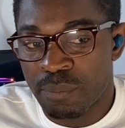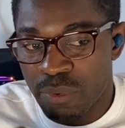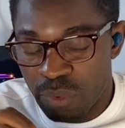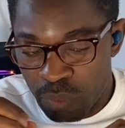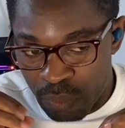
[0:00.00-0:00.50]

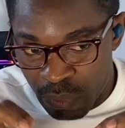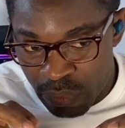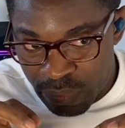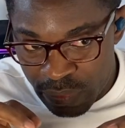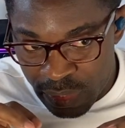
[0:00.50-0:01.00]
But
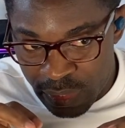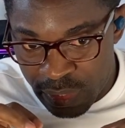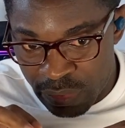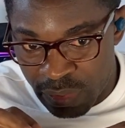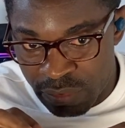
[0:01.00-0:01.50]
one thing
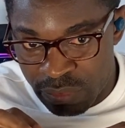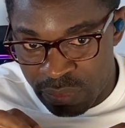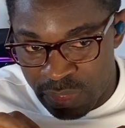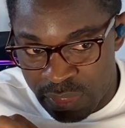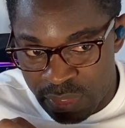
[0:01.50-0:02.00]
that you have to
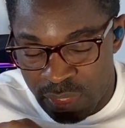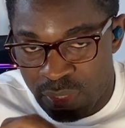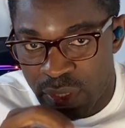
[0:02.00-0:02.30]
understand,